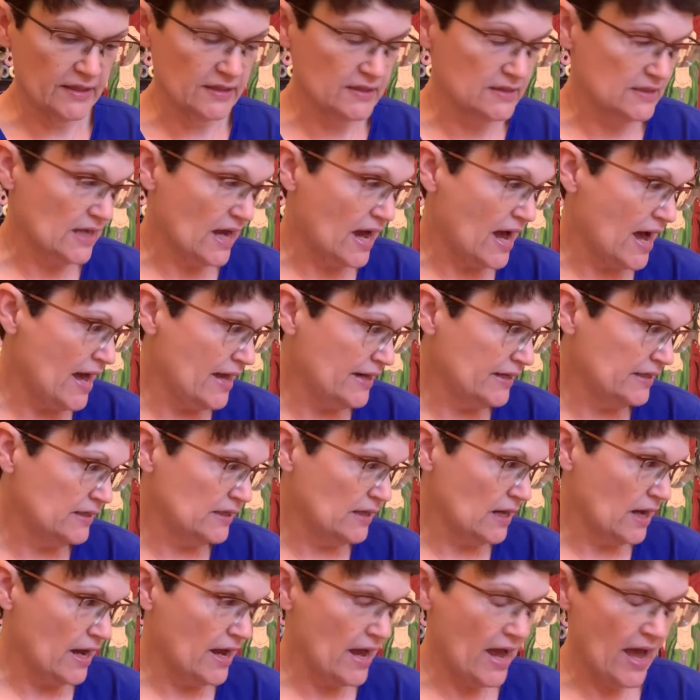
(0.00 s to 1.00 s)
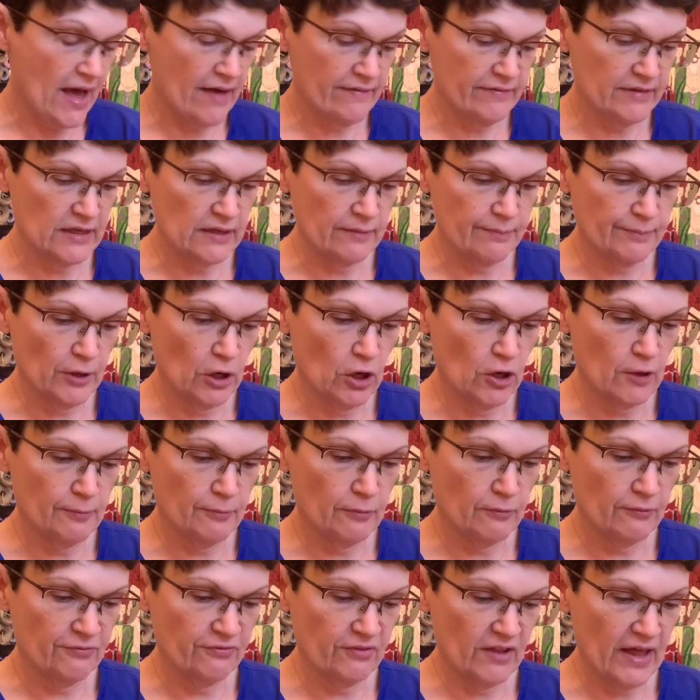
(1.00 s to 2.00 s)
Because I did not have any
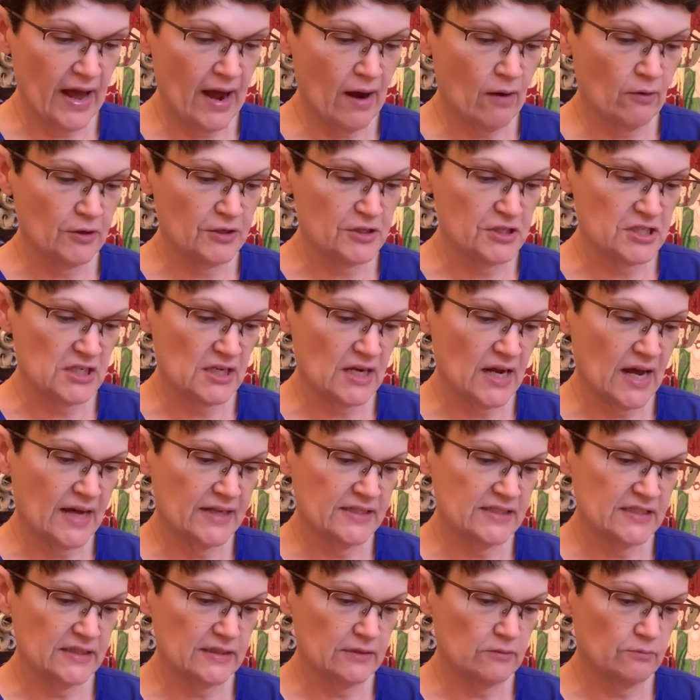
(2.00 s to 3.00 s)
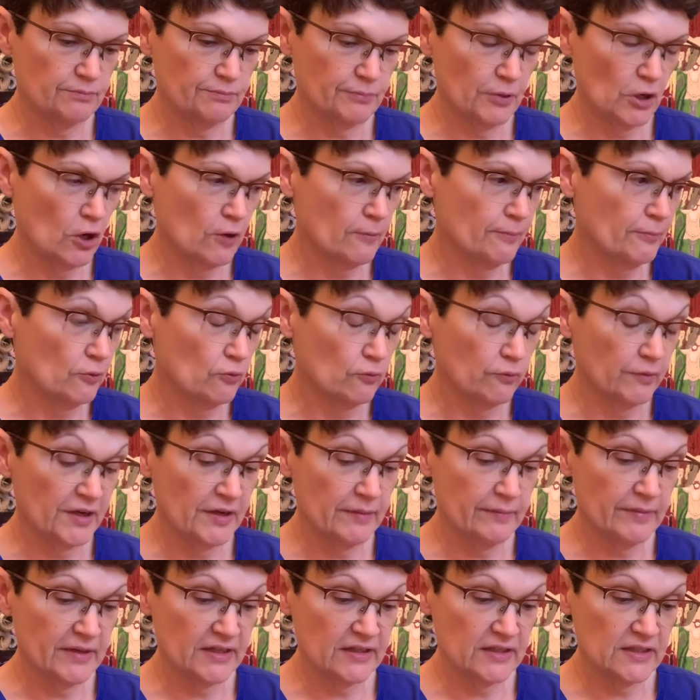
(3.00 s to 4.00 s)
purple flowers, and I did purple
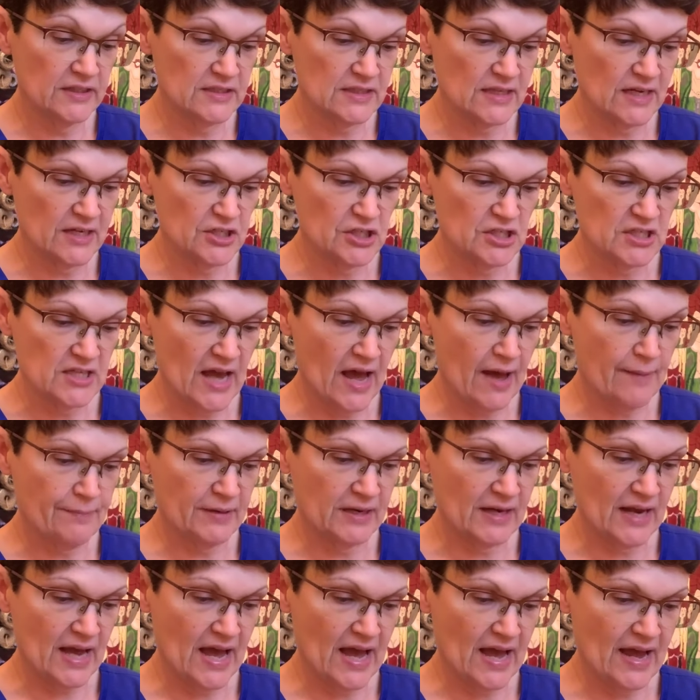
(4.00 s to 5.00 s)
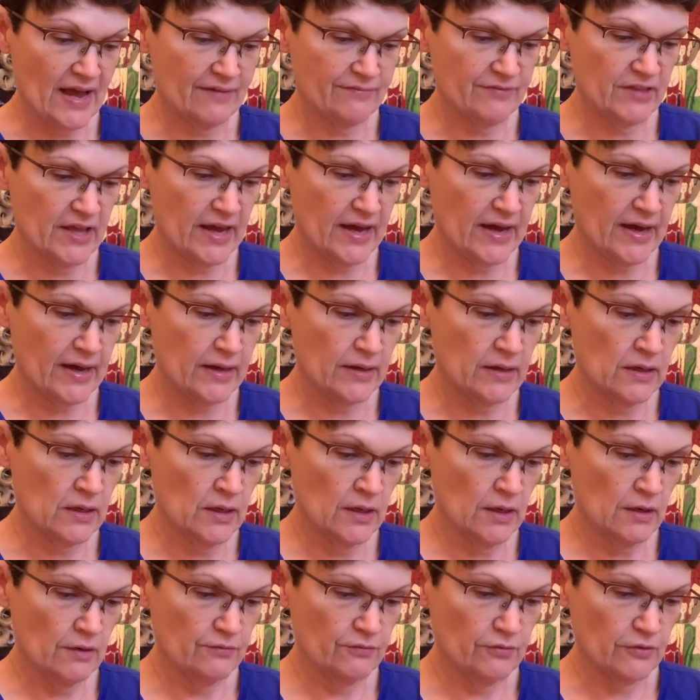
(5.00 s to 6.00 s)
ribbon because I just happened to have that
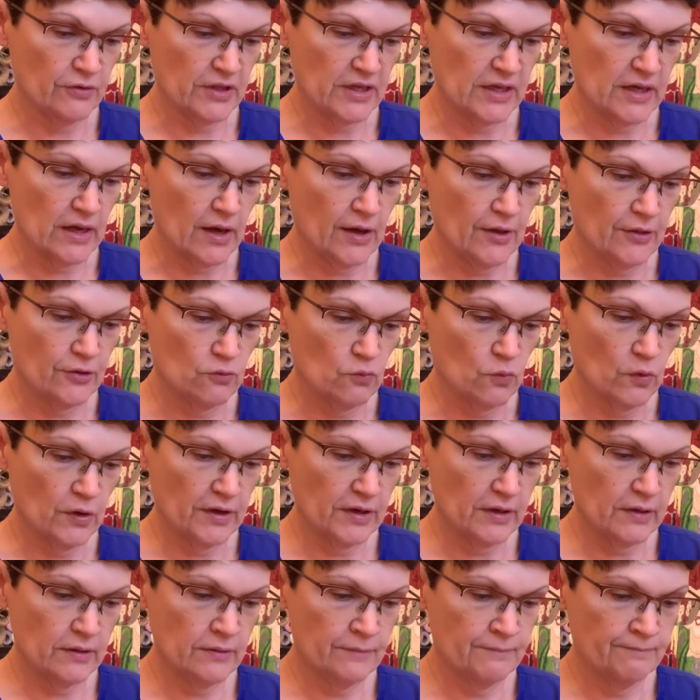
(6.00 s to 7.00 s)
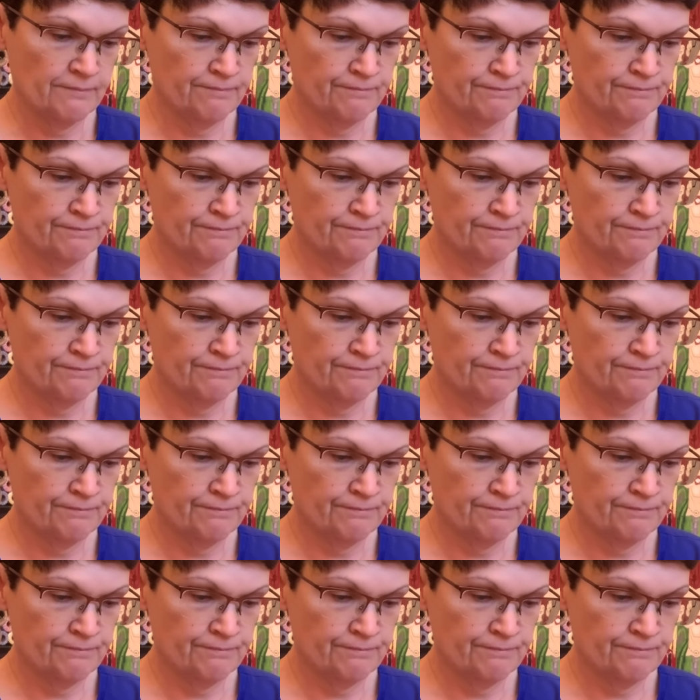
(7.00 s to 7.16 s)
for the other one.